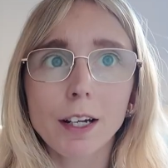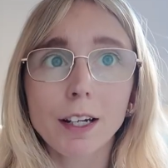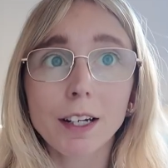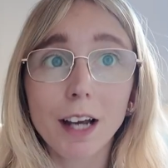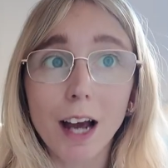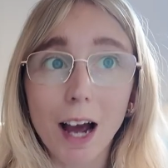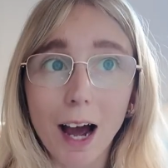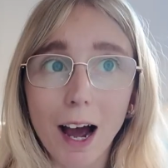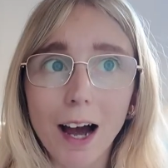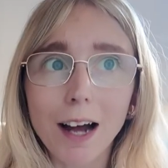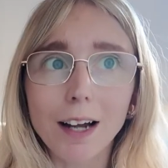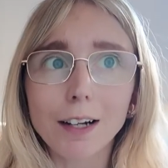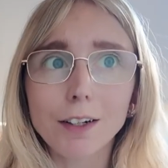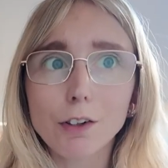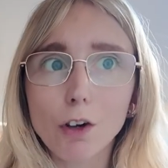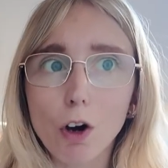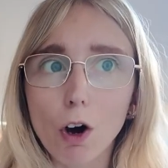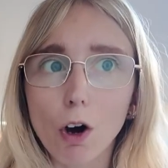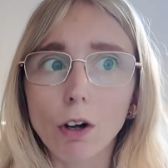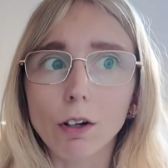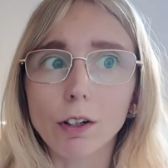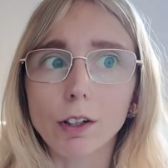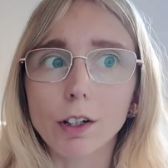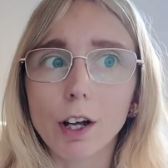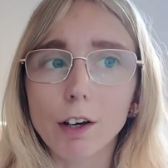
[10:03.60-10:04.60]
card
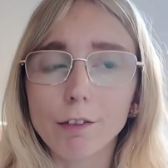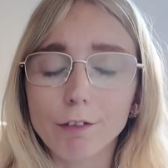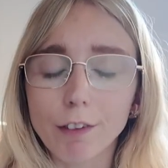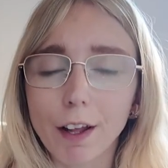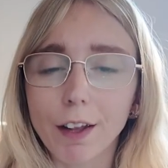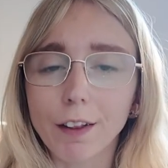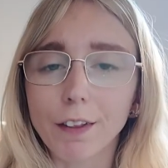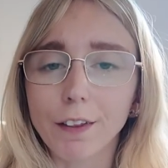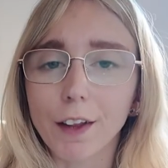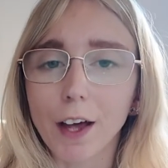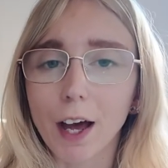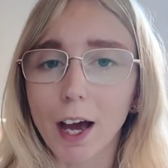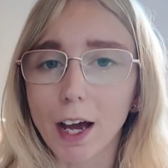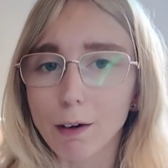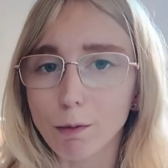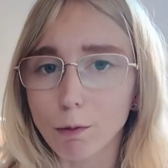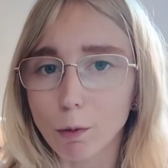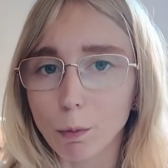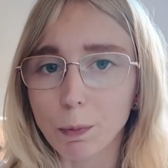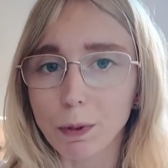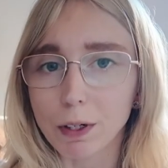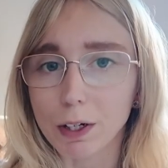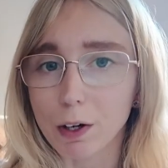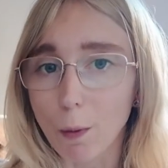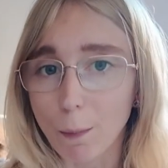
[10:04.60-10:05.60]
con event that I will
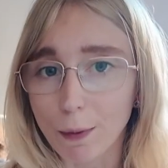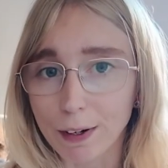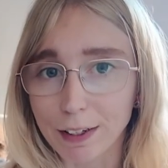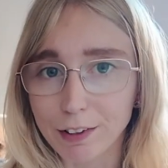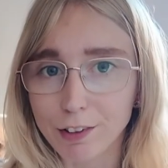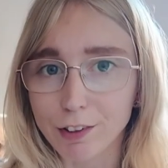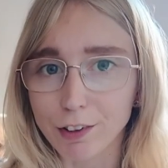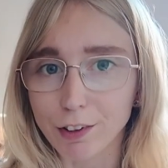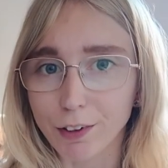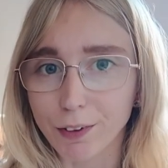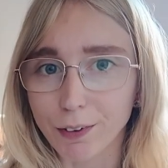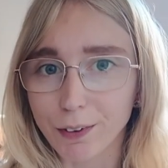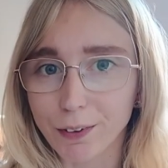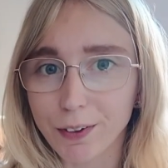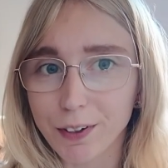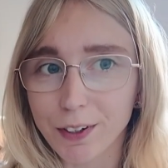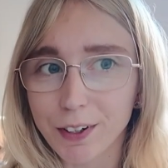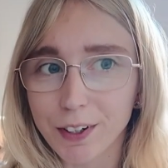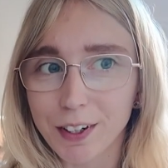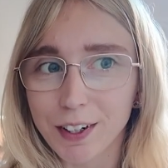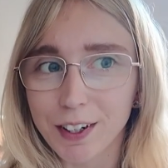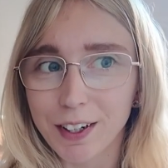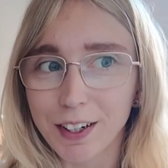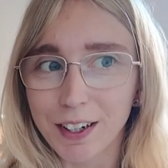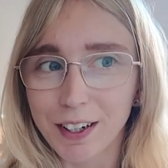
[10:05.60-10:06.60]
be going to.
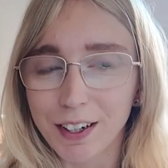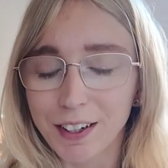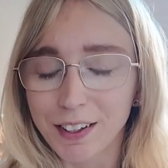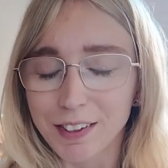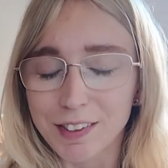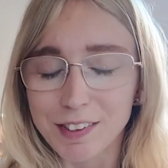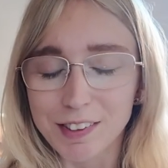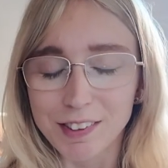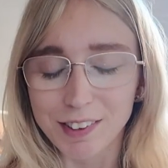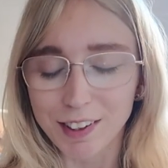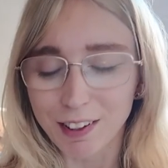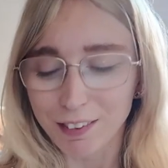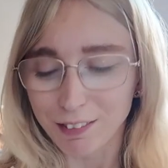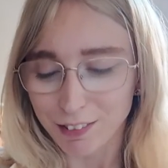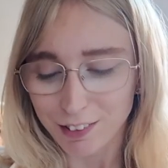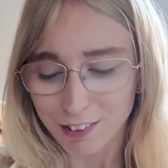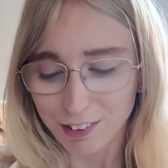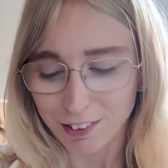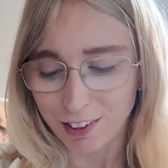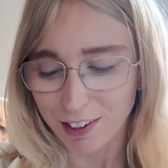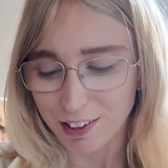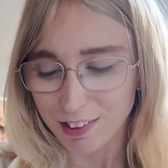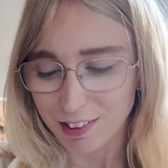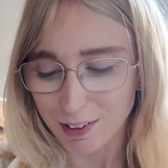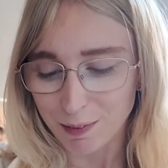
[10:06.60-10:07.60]
Sounds
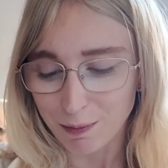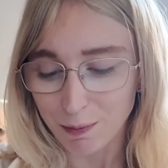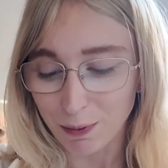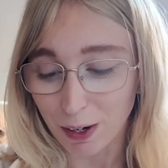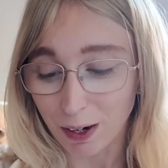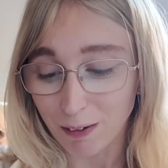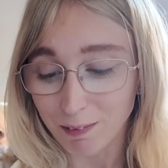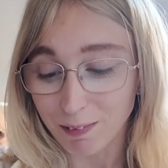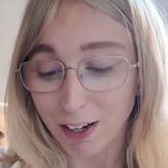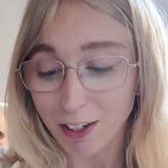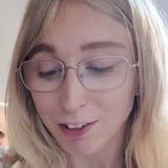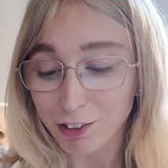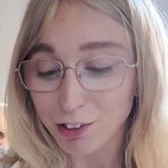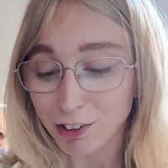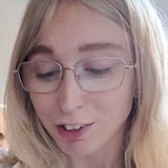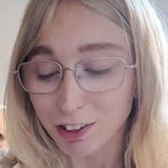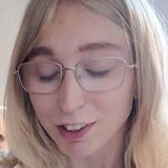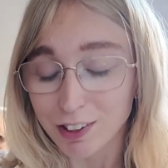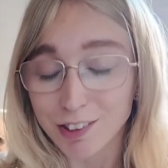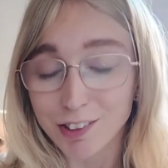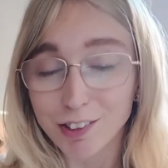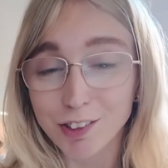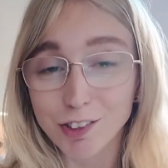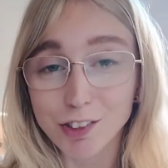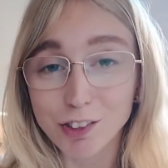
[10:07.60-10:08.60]
crazy, but I'm actually
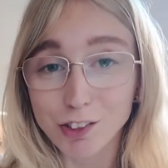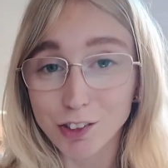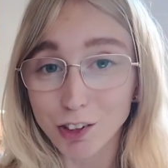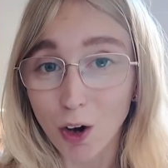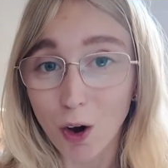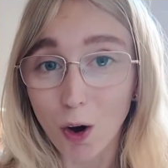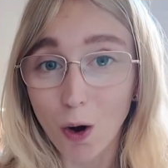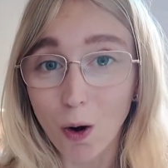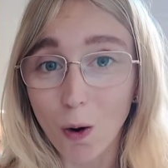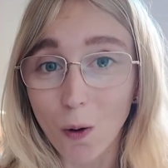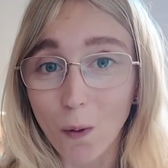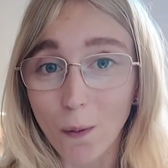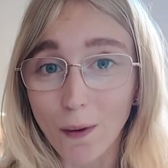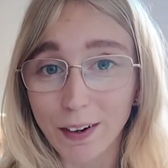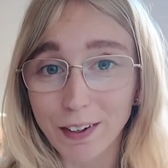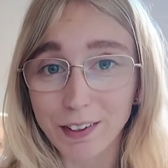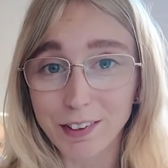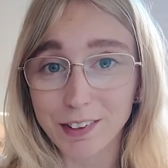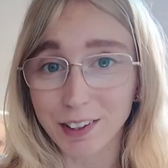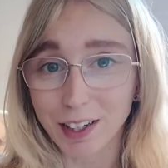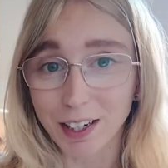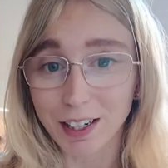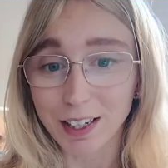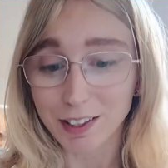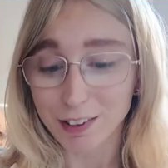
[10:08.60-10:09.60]
so
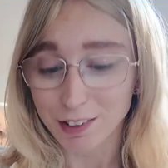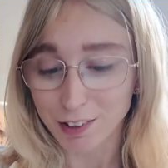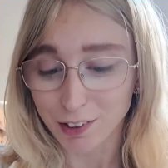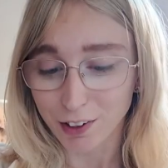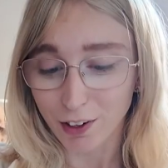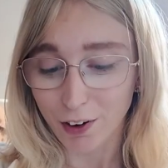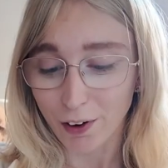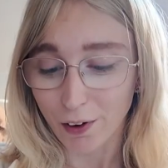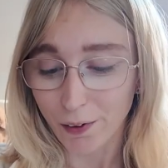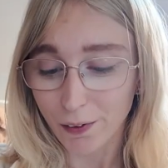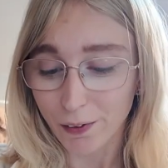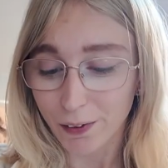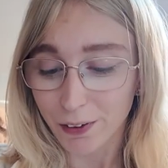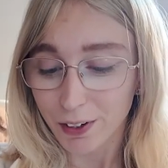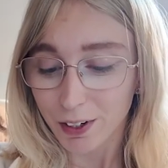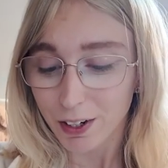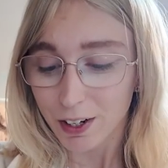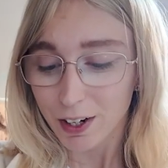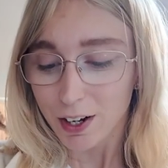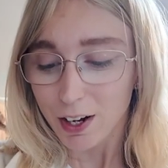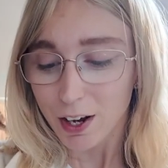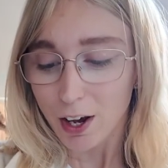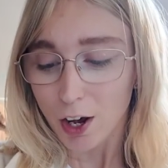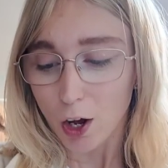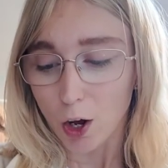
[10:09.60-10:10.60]
excited to go.
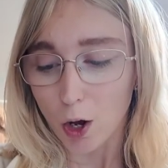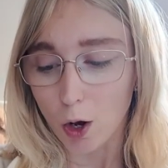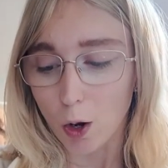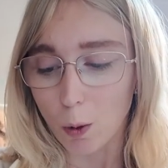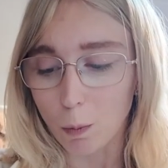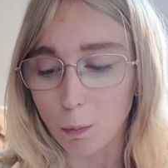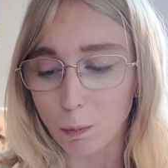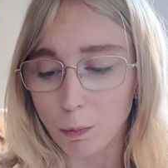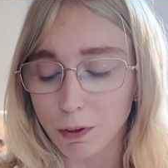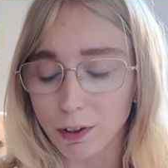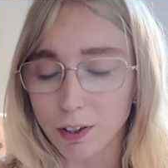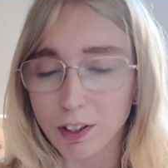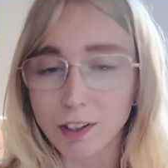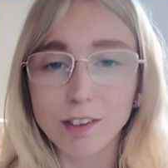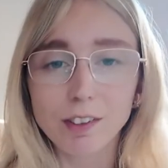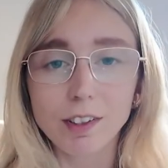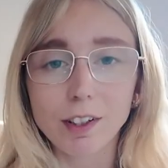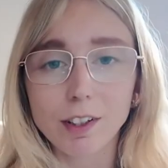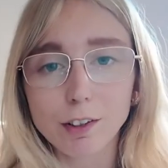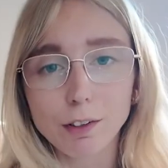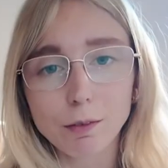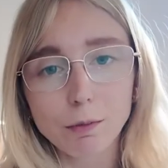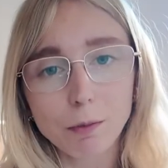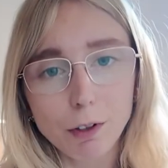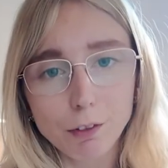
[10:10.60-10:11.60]
This
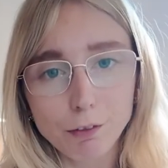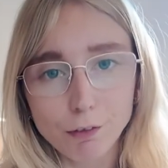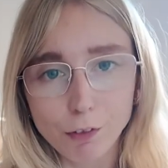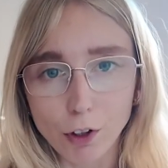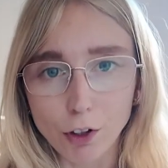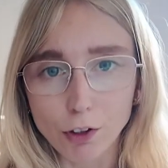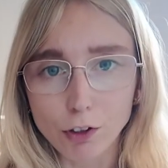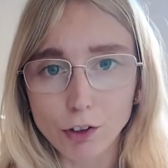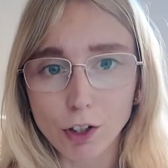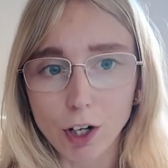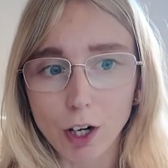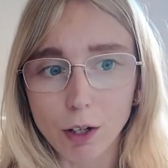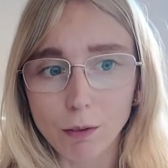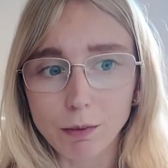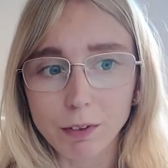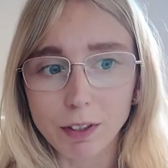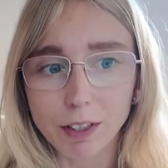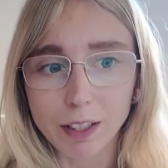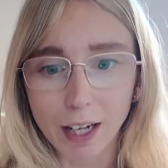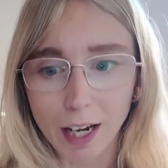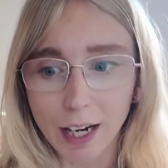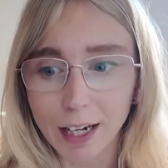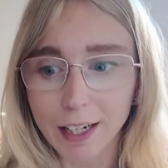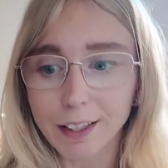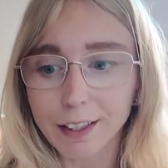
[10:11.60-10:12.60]
isn't my first time
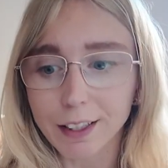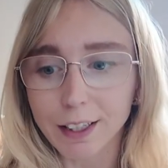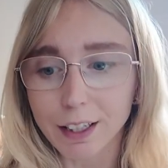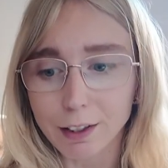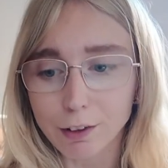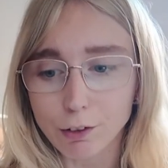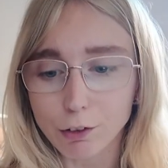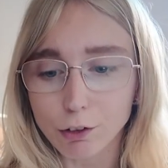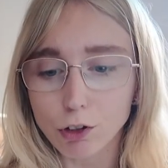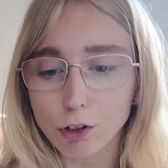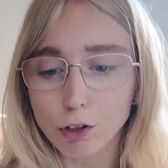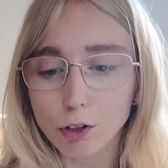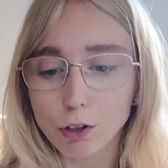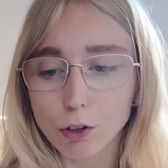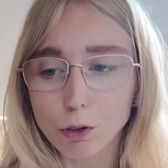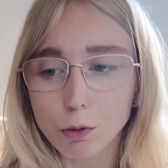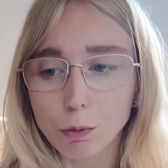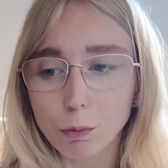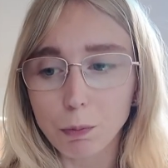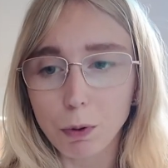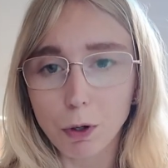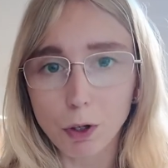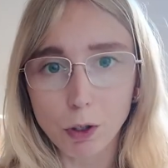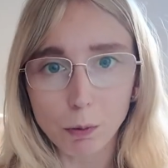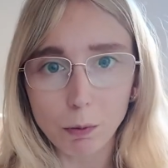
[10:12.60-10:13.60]
getting into
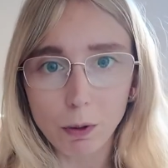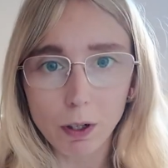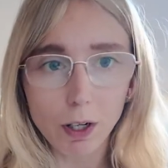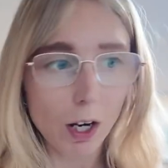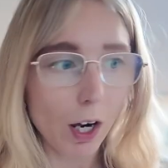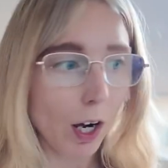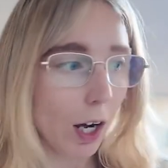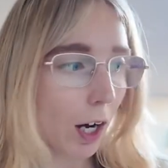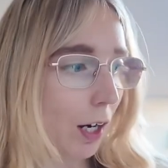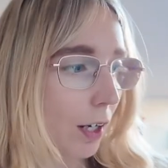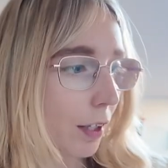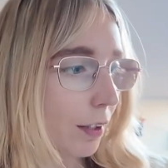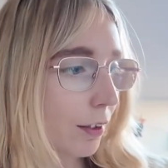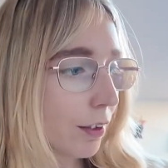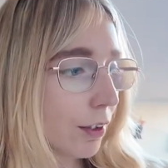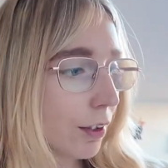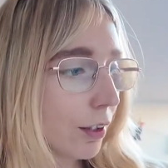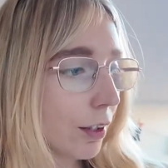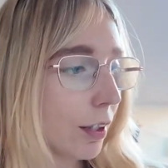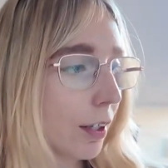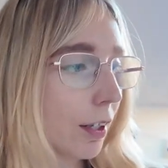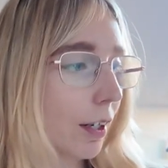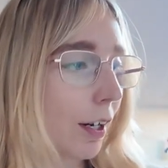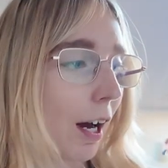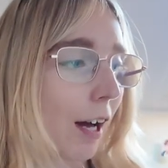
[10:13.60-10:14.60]
Pokemon cards.
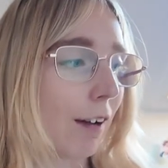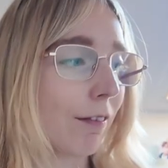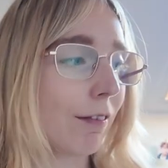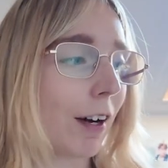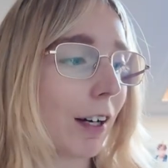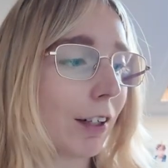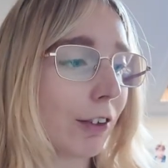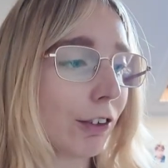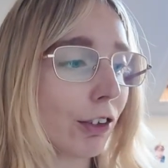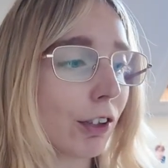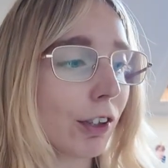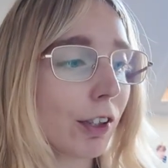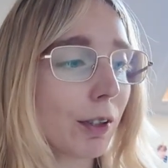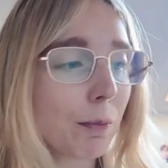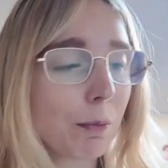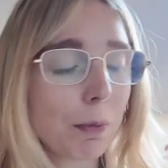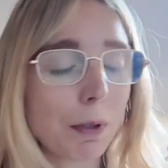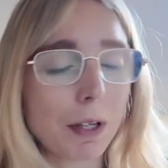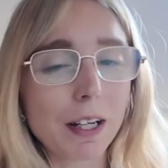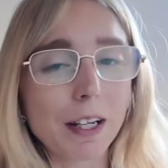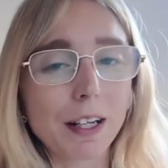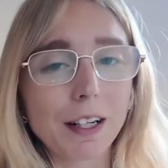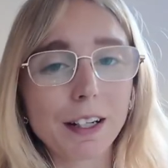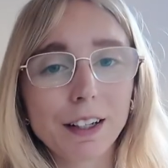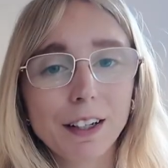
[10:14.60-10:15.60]
I've actually
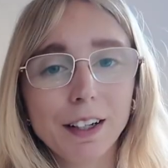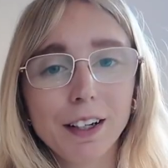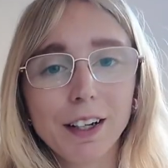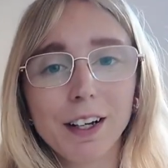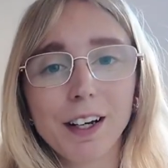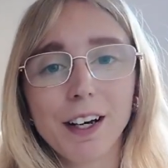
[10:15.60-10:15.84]
been